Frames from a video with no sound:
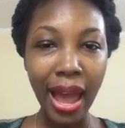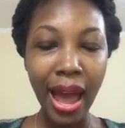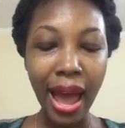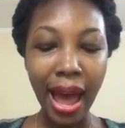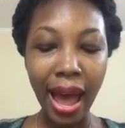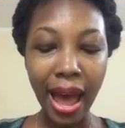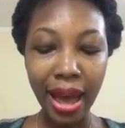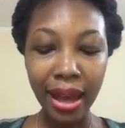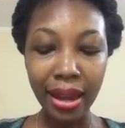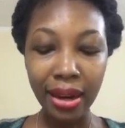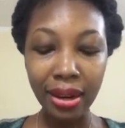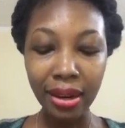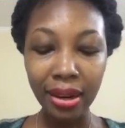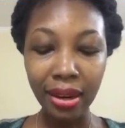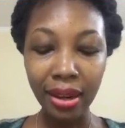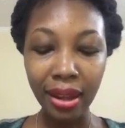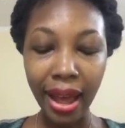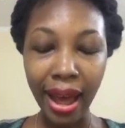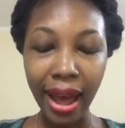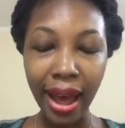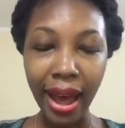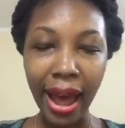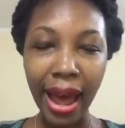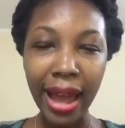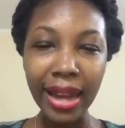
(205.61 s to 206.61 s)
And
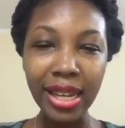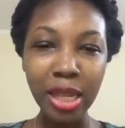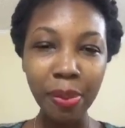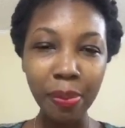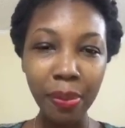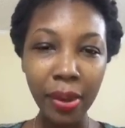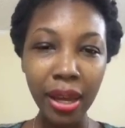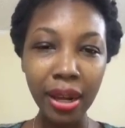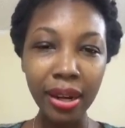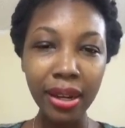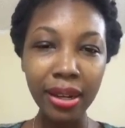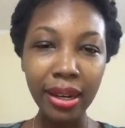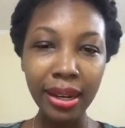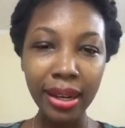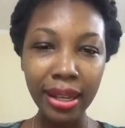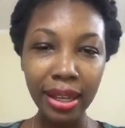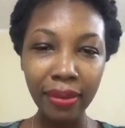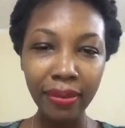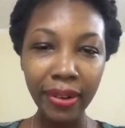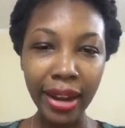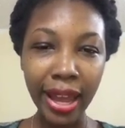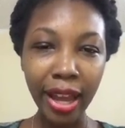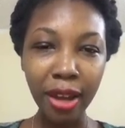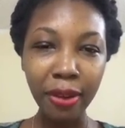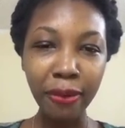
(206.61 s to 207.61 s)
I typically
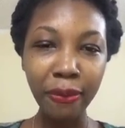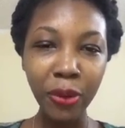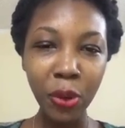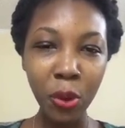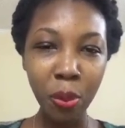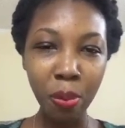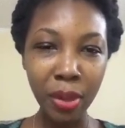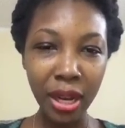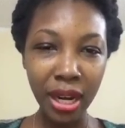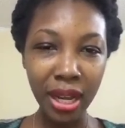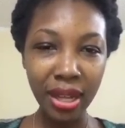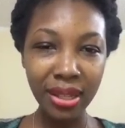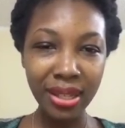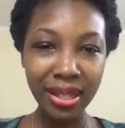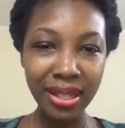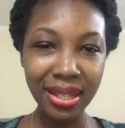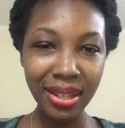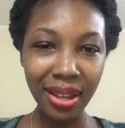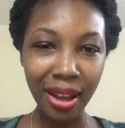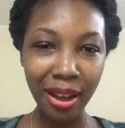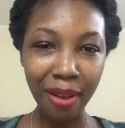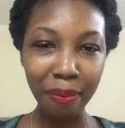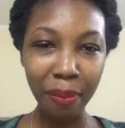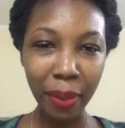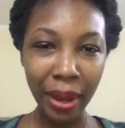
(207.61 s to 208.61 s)
leave like a few minutes
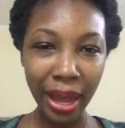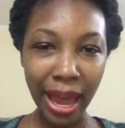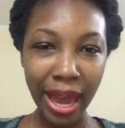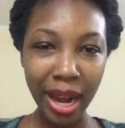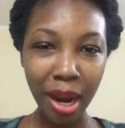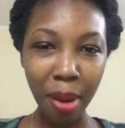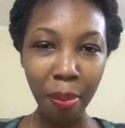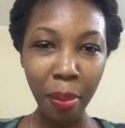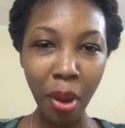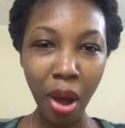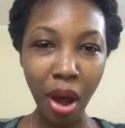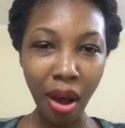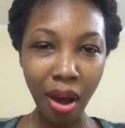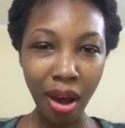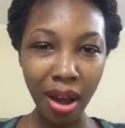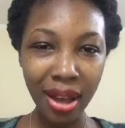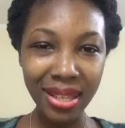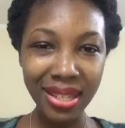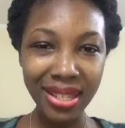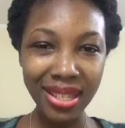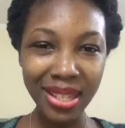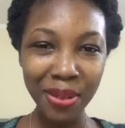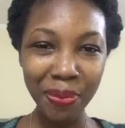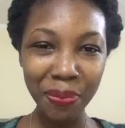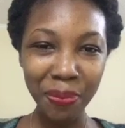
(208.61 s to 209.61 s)
of a kind of
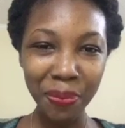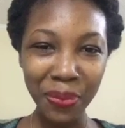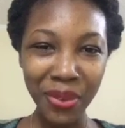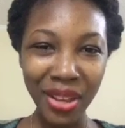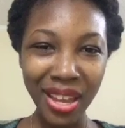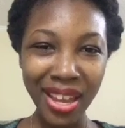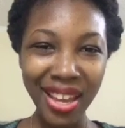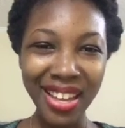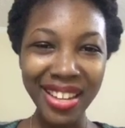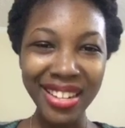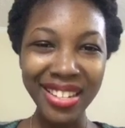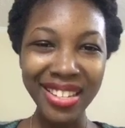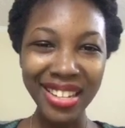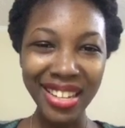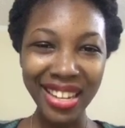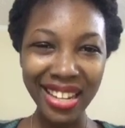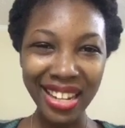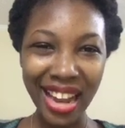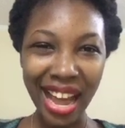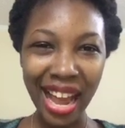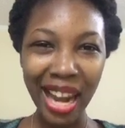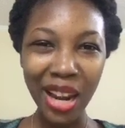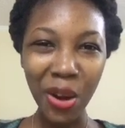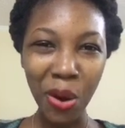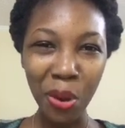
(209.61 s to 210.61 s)
pause to
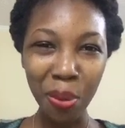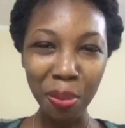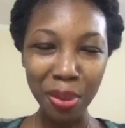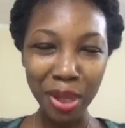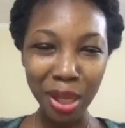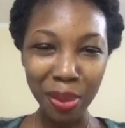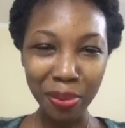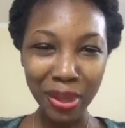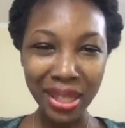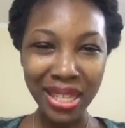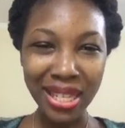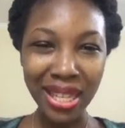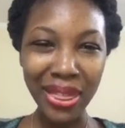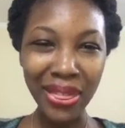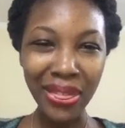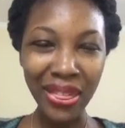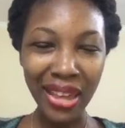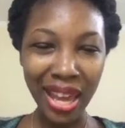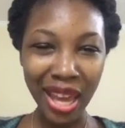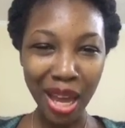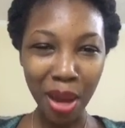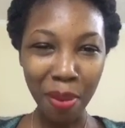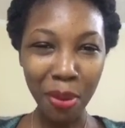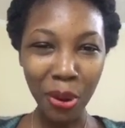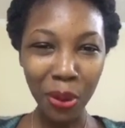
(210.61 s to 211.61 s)
allow people to
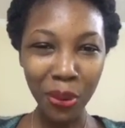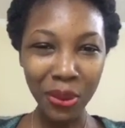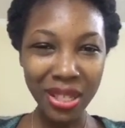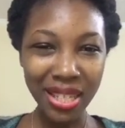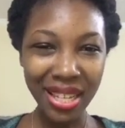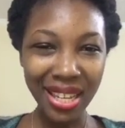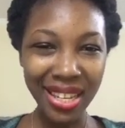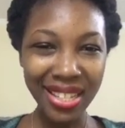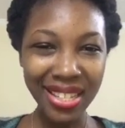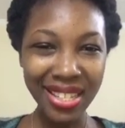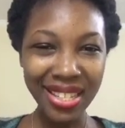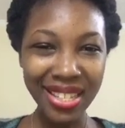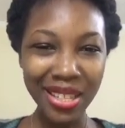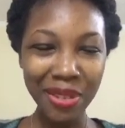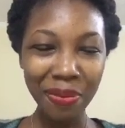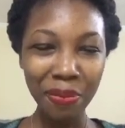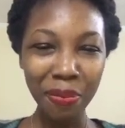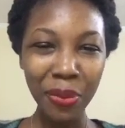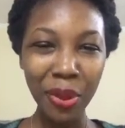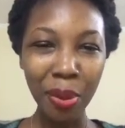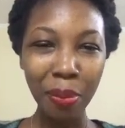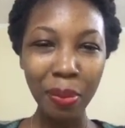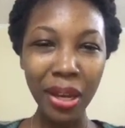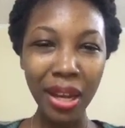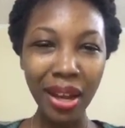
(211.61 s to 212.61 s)
think about it,
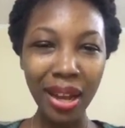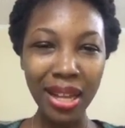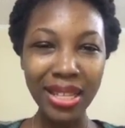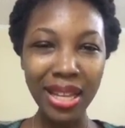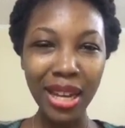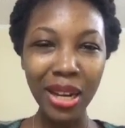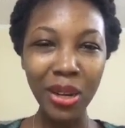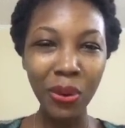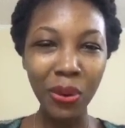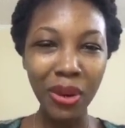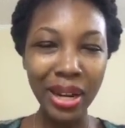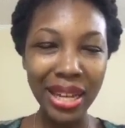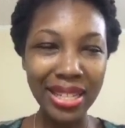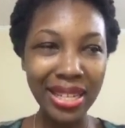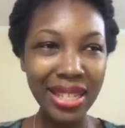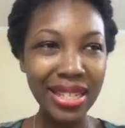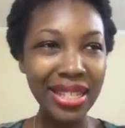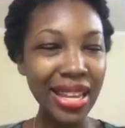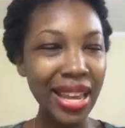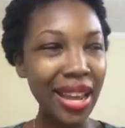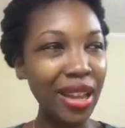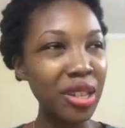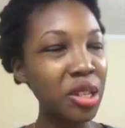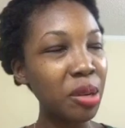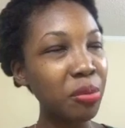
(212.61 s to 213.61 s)
because I know that it
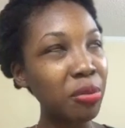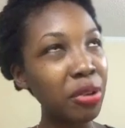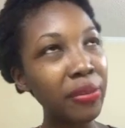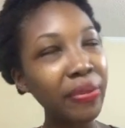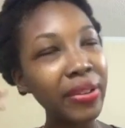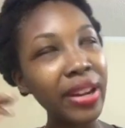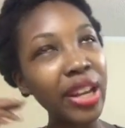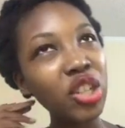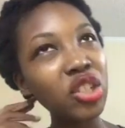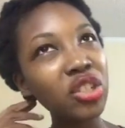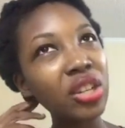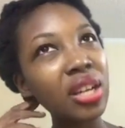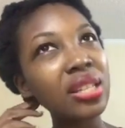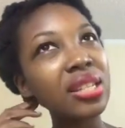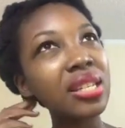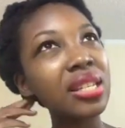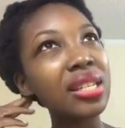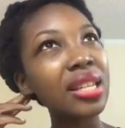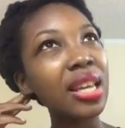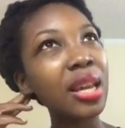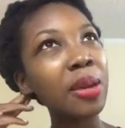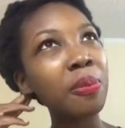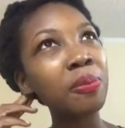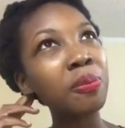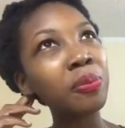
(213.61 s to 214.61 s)
takes some reflection to
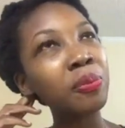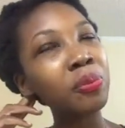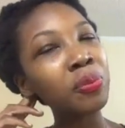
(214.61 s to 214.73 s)
say,